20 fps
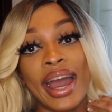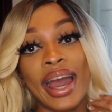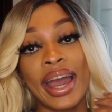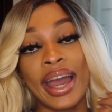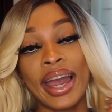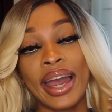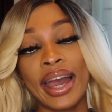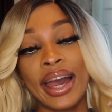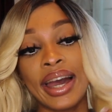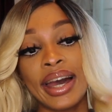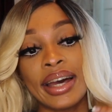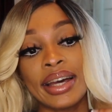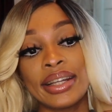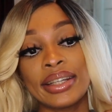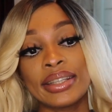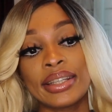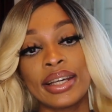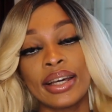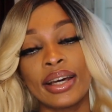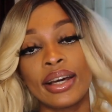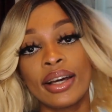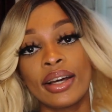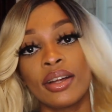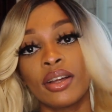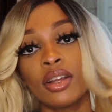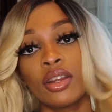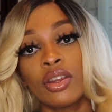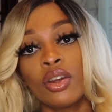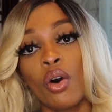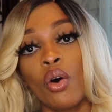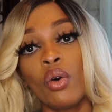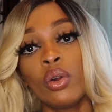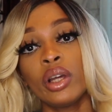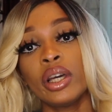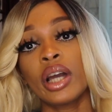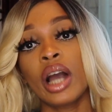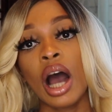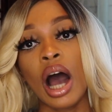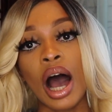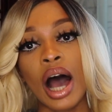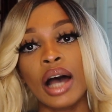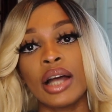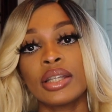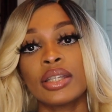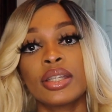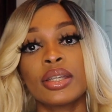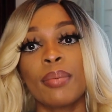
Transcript: And the only cons